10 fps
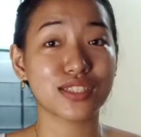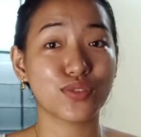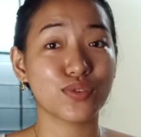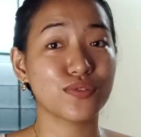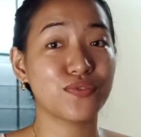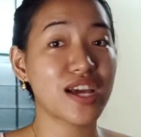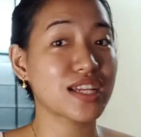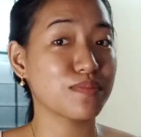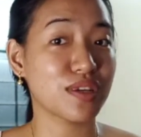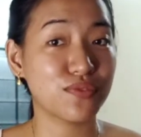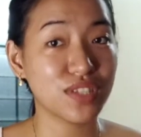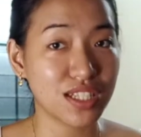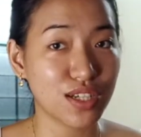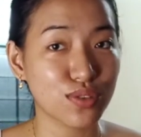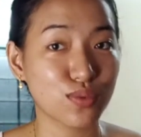that you would find in my
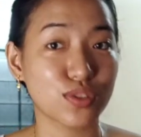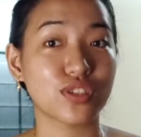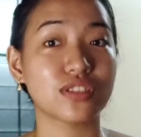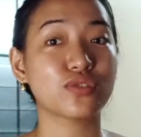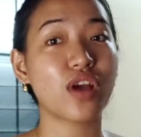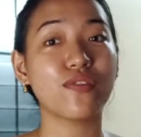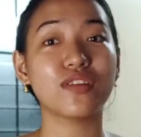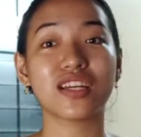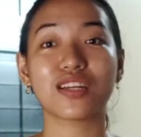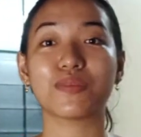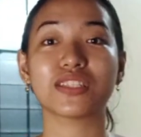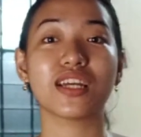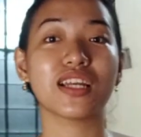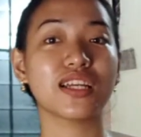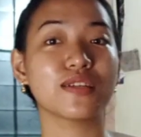videos, which is traveling and my
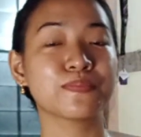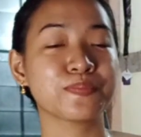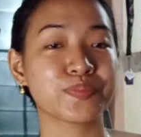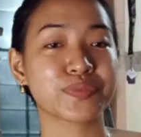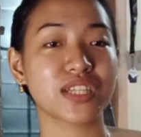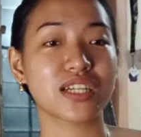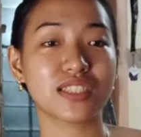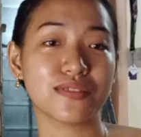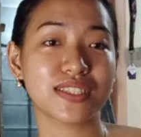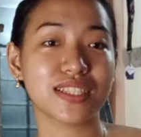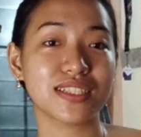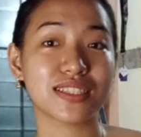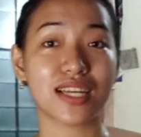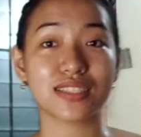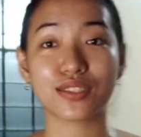daily
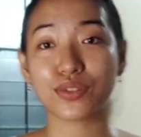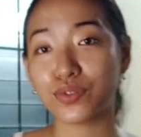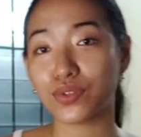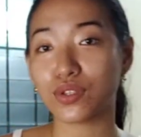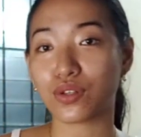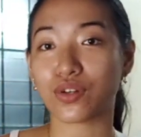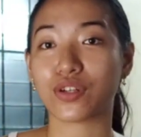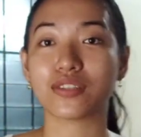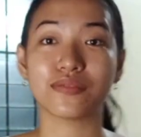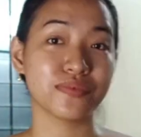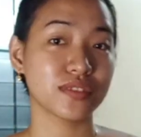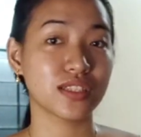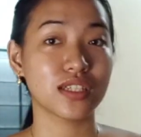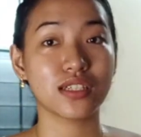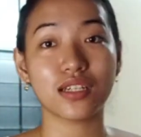activities at school or
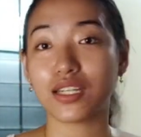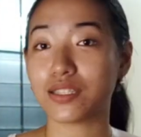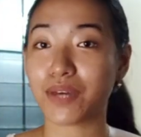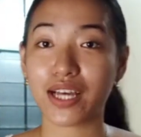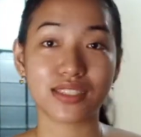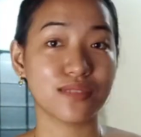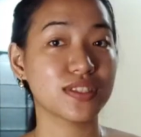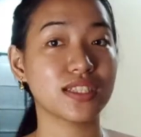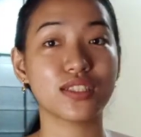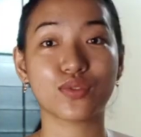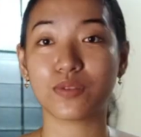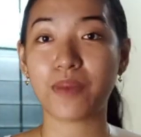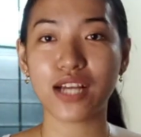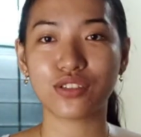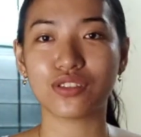in my activities with
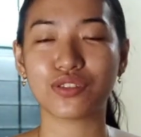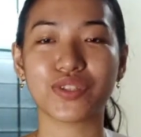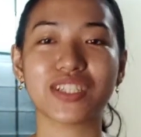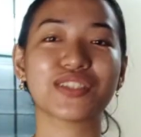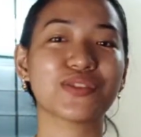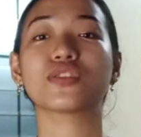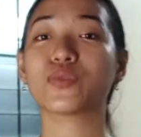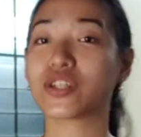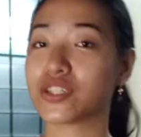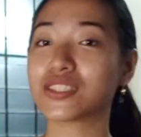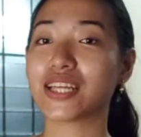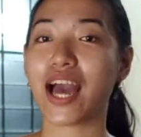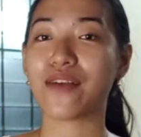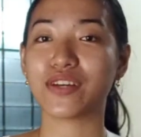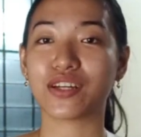pageantries. So we're currently
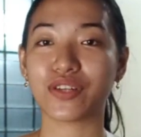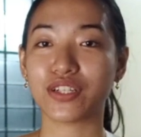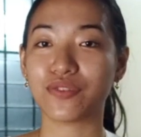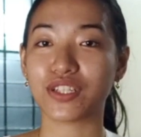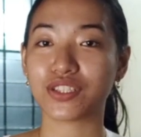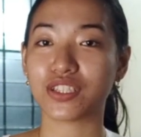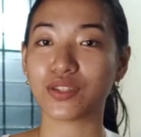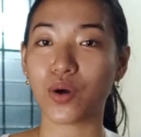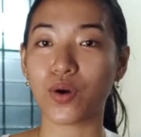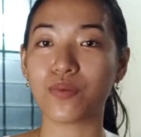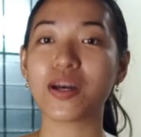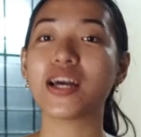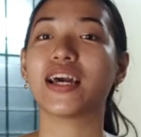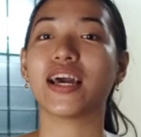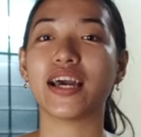having a renovation at home
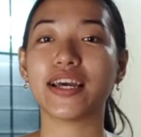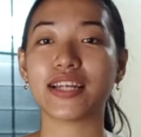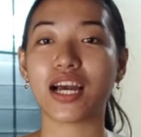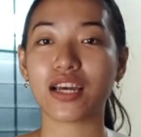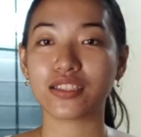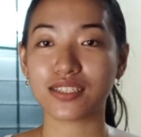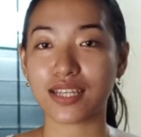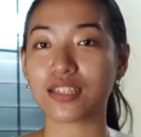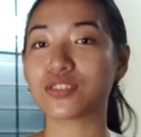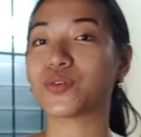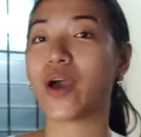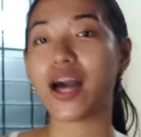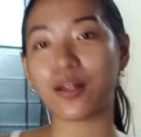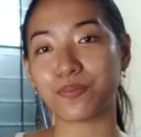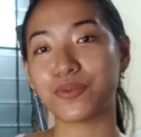and I decided to
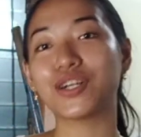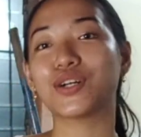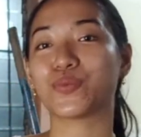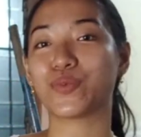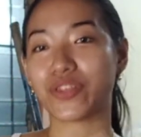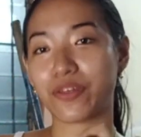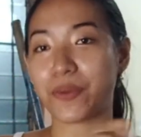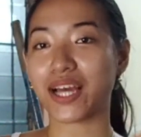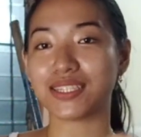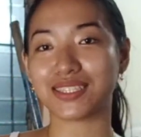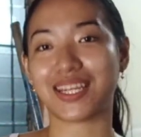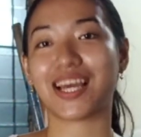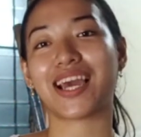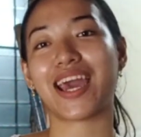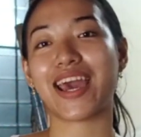help with the
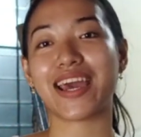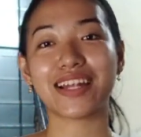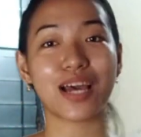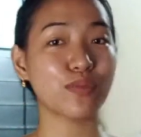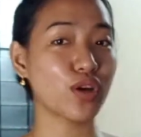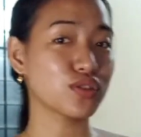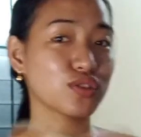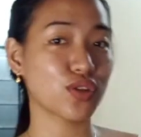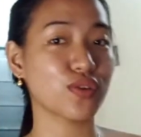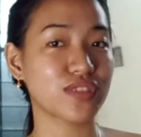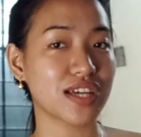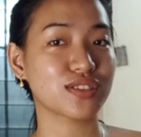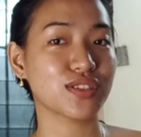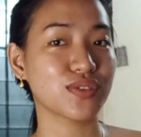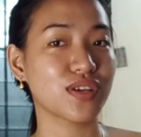painting, and I'm going to show
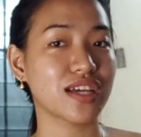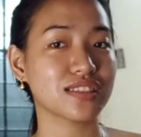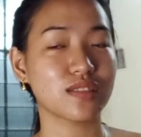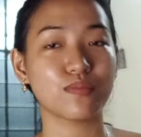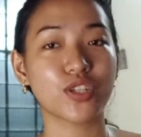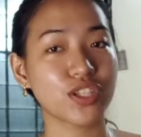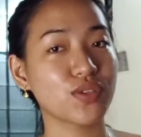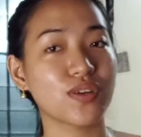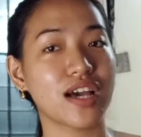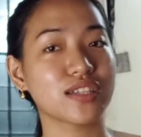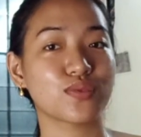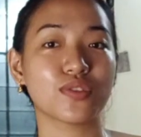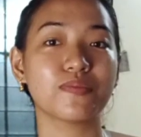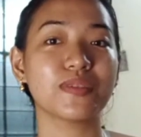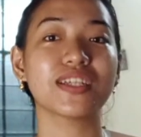that to you guys and bring you guys
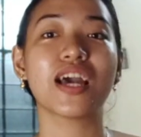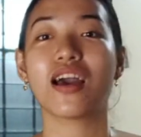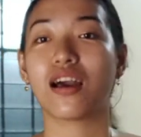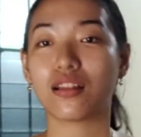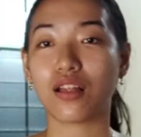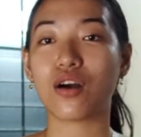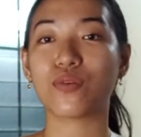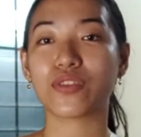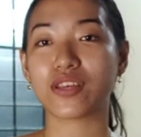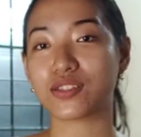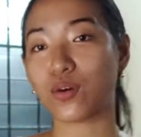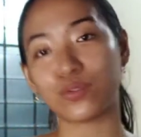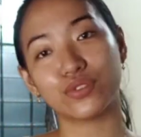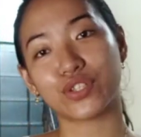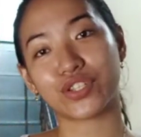with me along with this
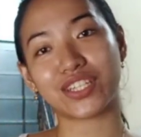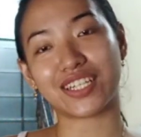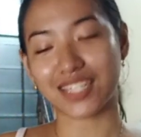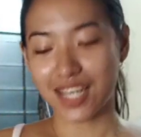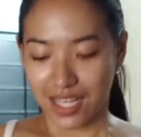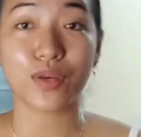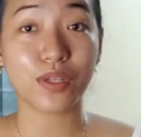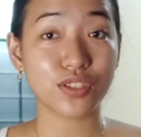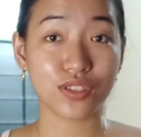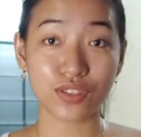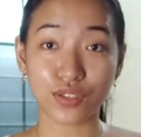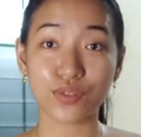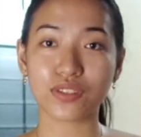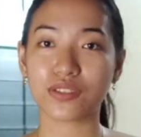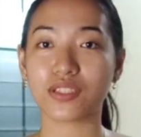whole journey. So I'm going to
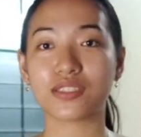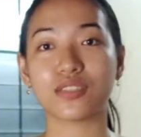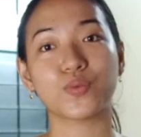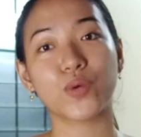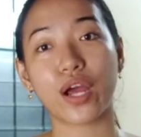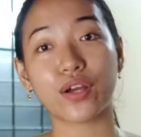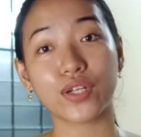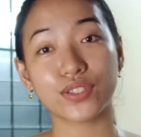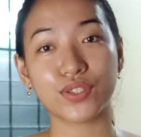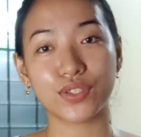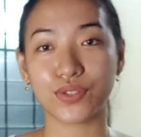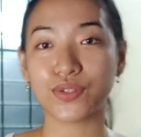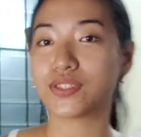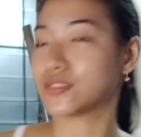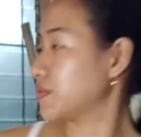introduce the things that we are going to
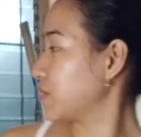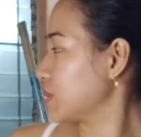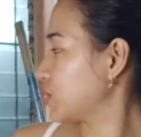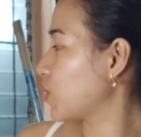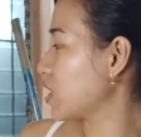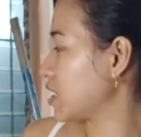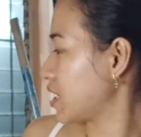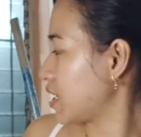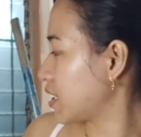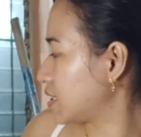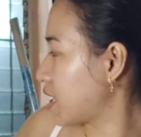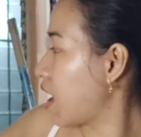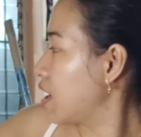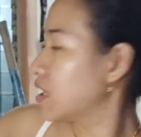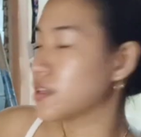use. The first one is
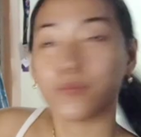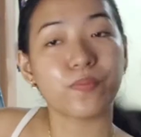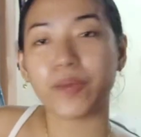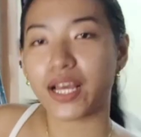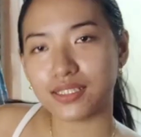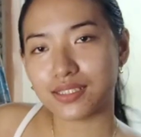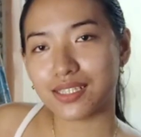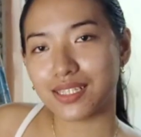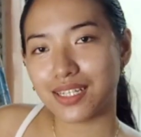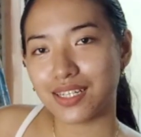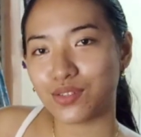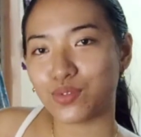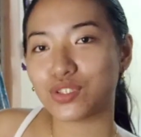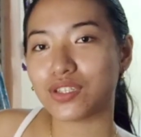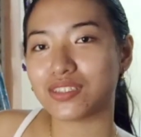the paint,
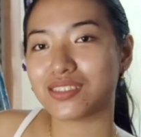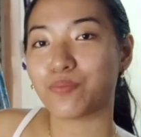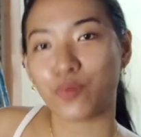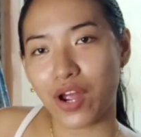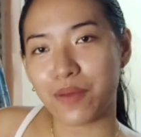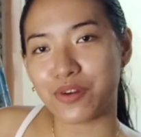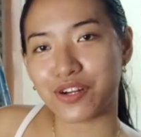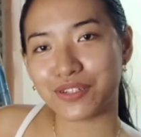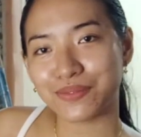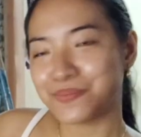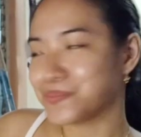which is the primer,